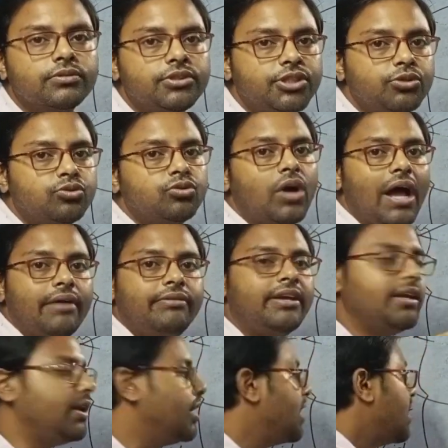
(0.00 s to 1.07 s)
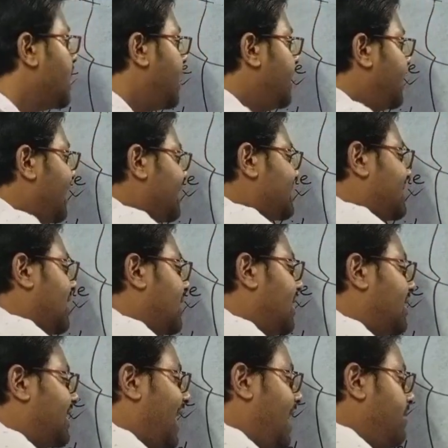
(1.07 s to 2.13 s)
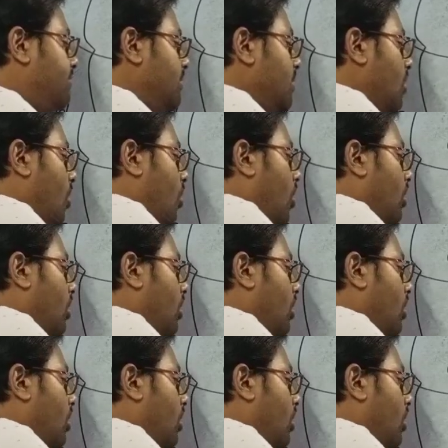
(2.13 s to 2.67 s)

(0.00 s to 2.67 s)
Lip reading: due to having Indian Standard Time